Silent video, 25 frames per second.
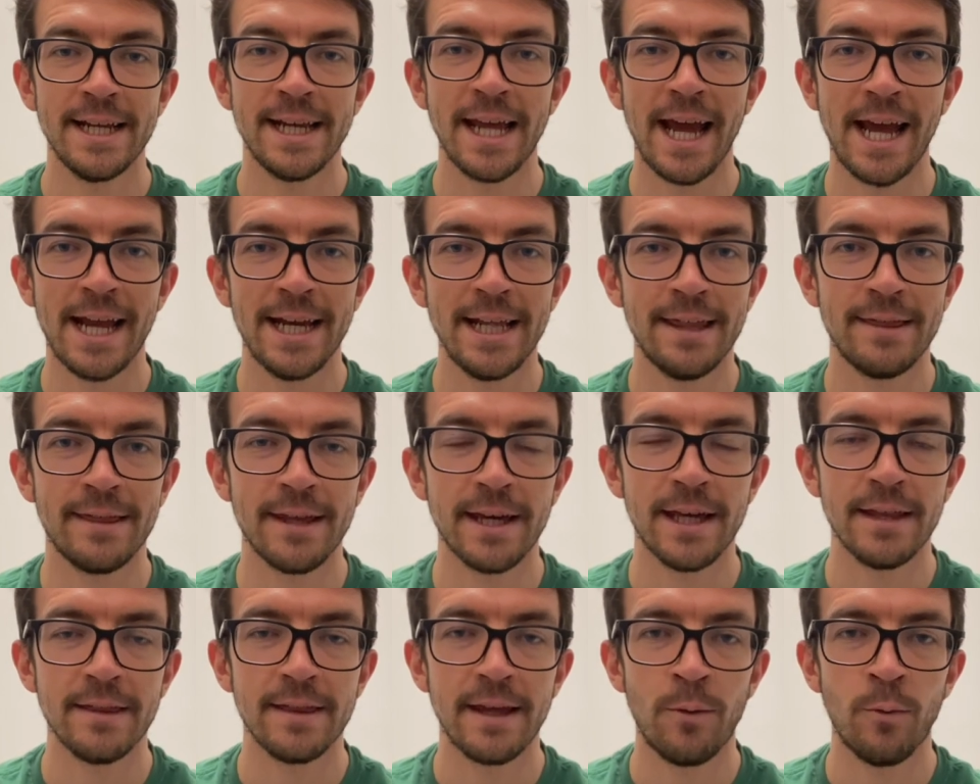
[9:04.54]

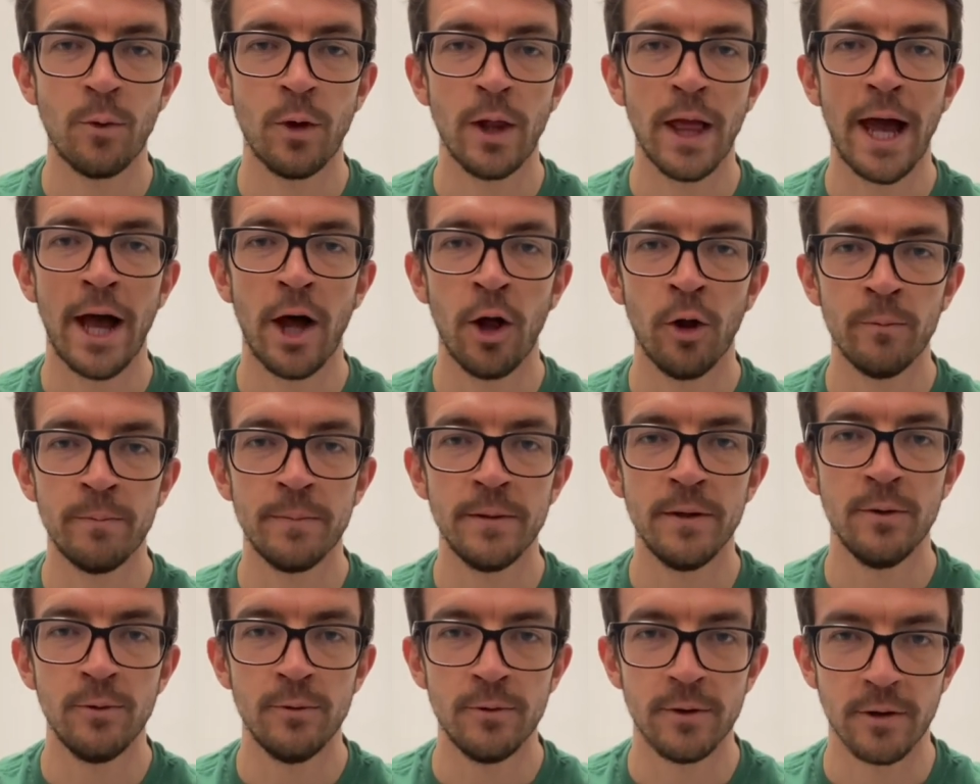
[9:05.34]
anything that will help
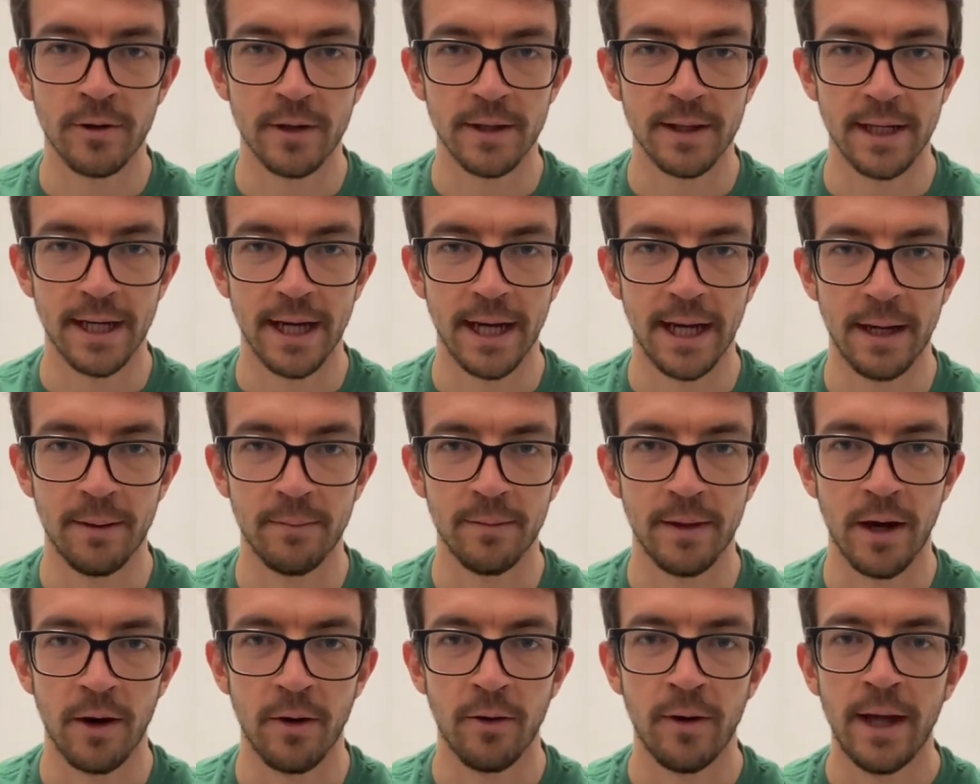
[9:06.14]
you during the game
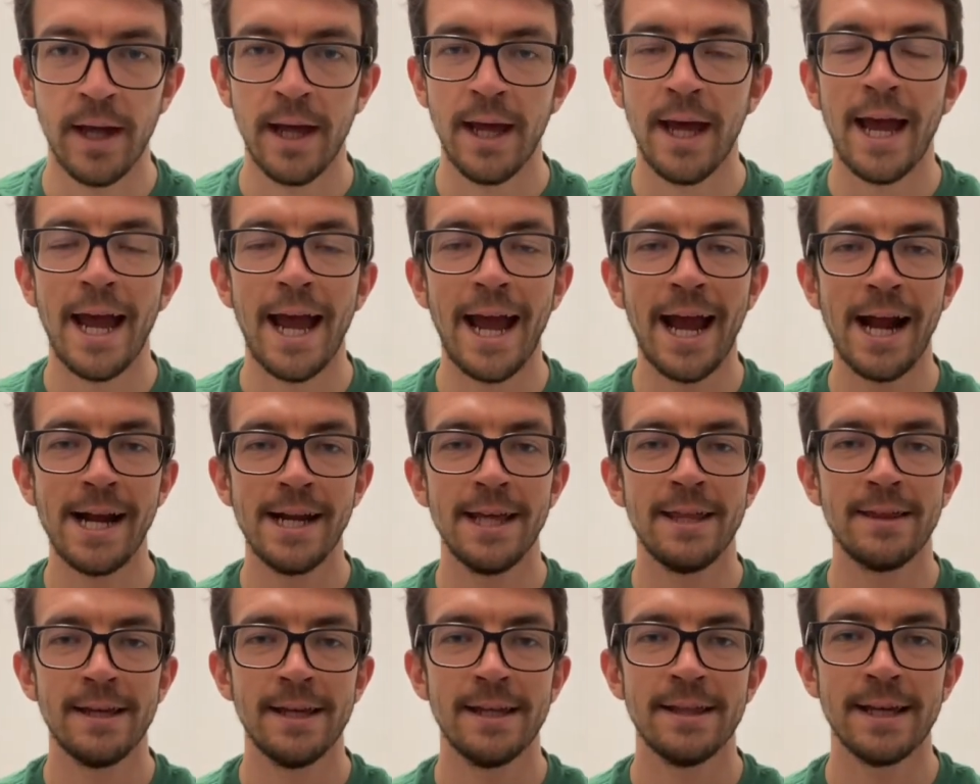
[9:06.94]
though.
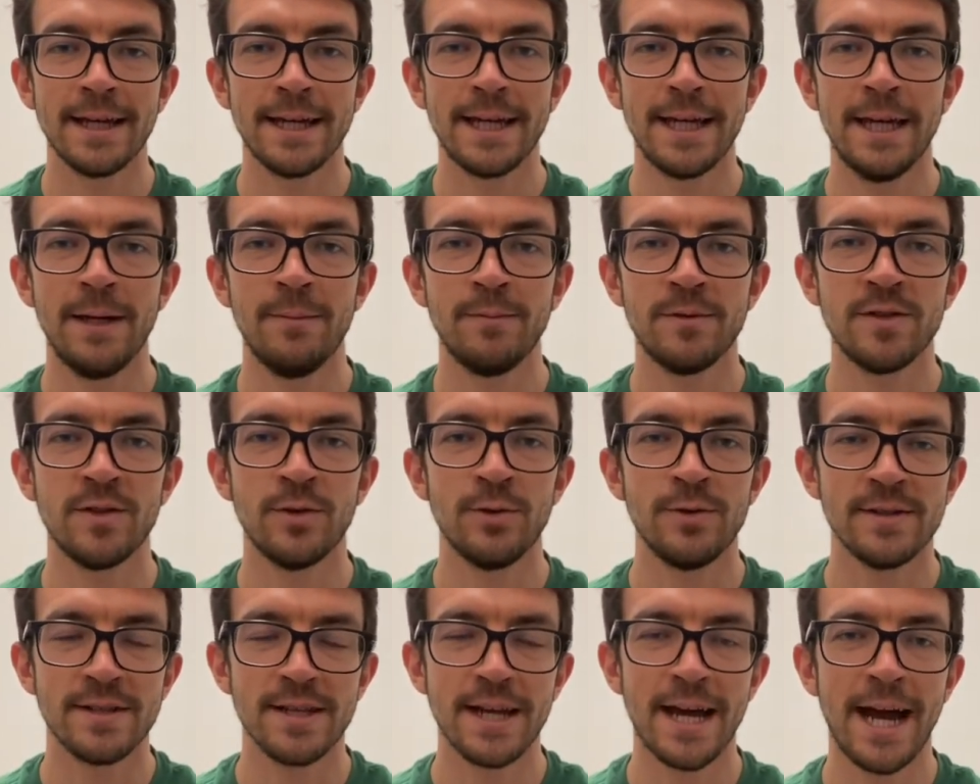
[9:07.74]
Anything that keeps
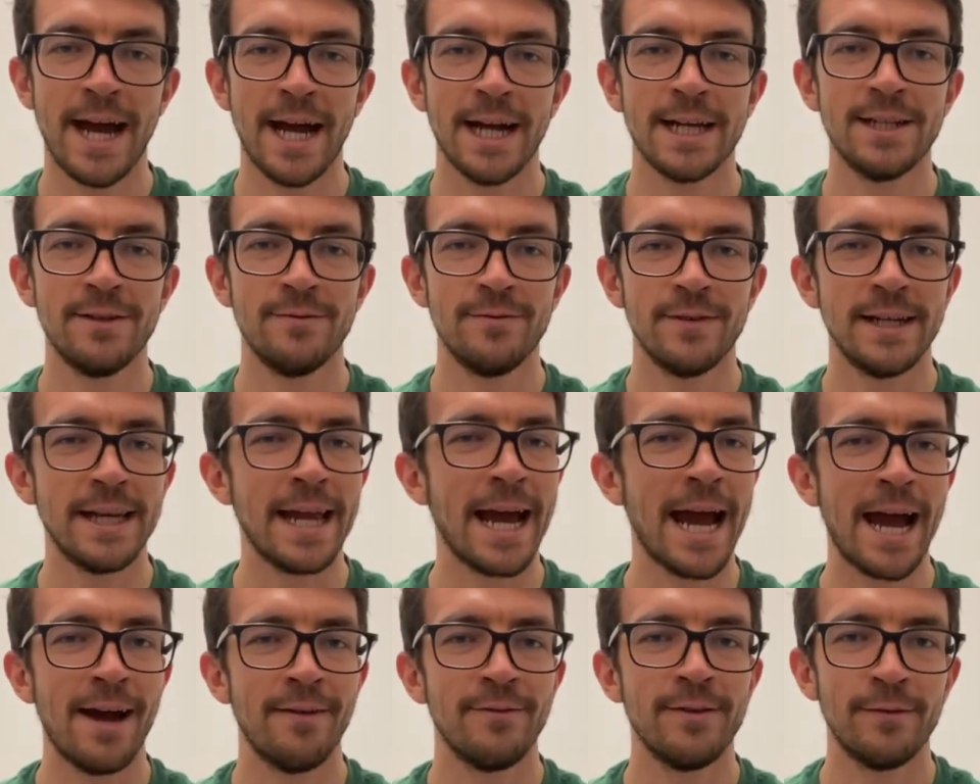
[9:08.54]
students active and
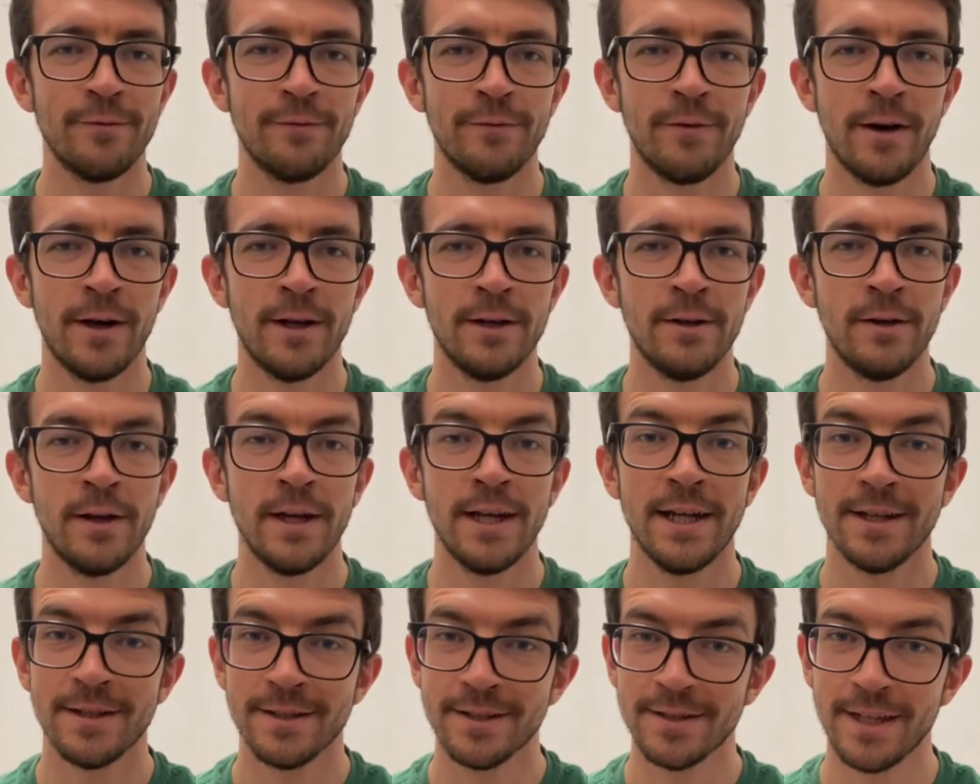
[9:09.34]
having fun
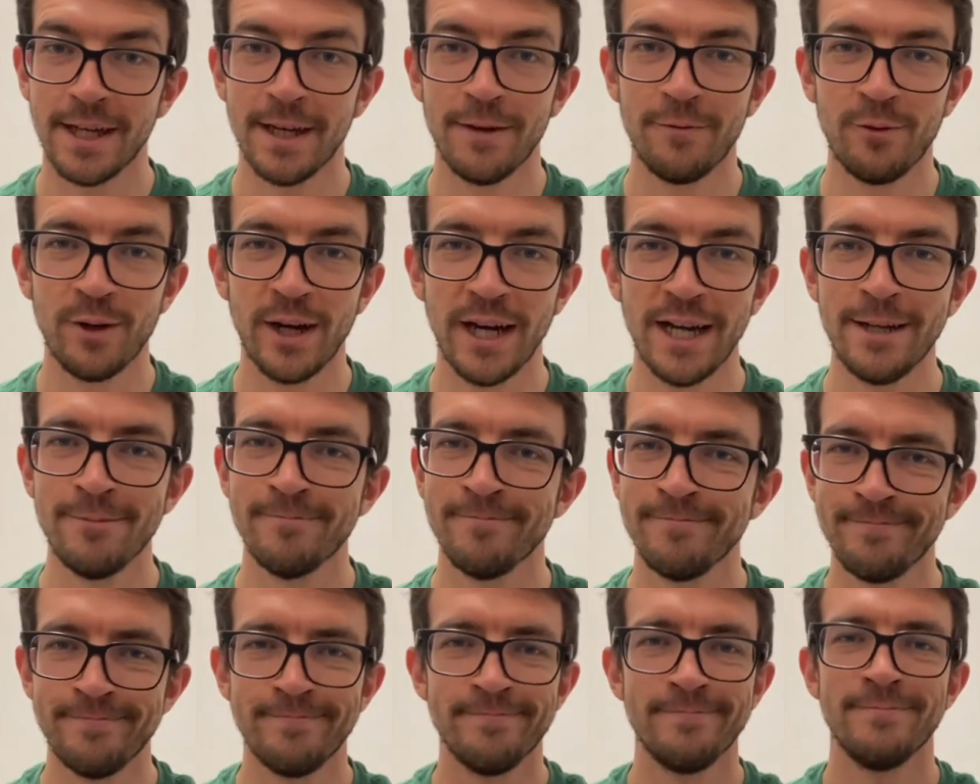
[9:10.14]
in a safe way,
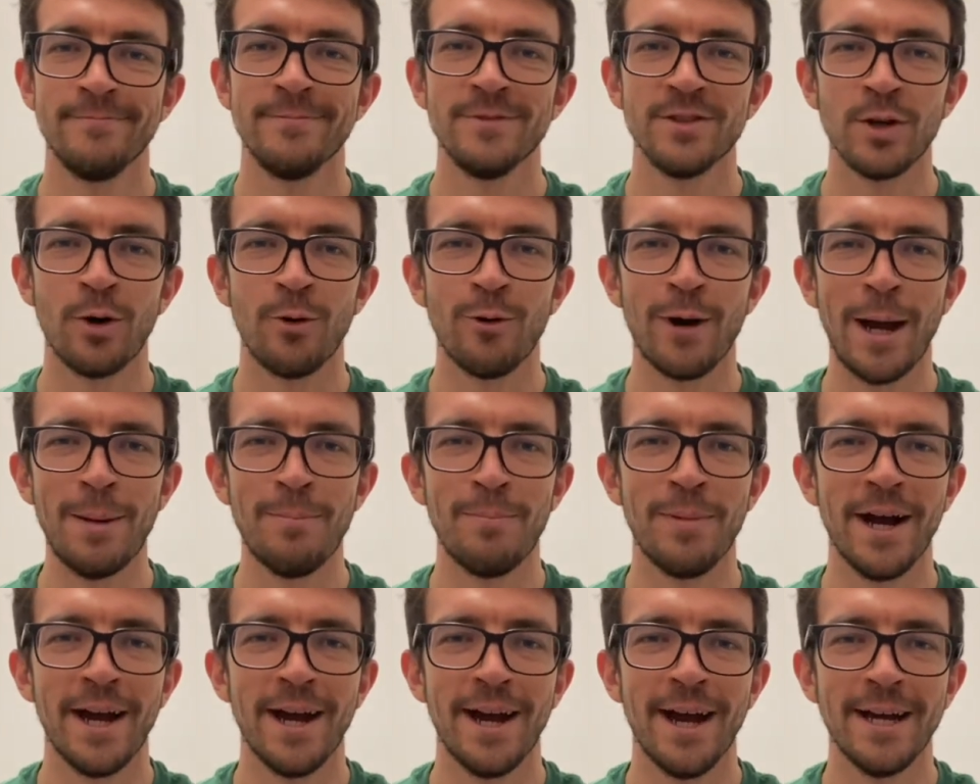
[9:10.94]
it's all right
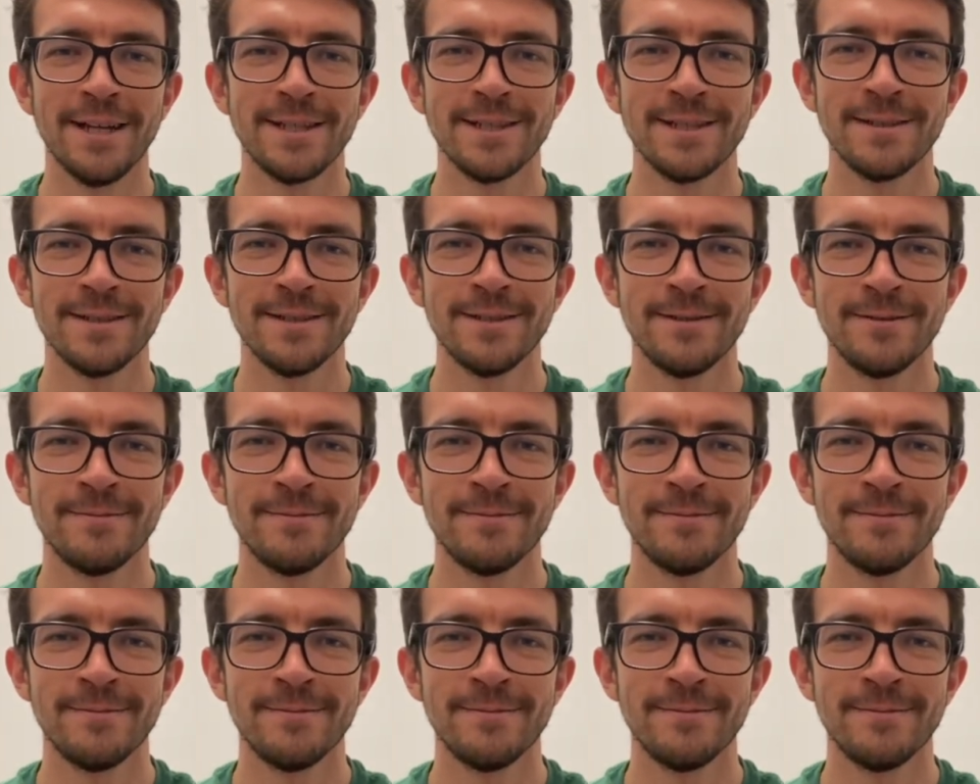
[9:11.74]
by us.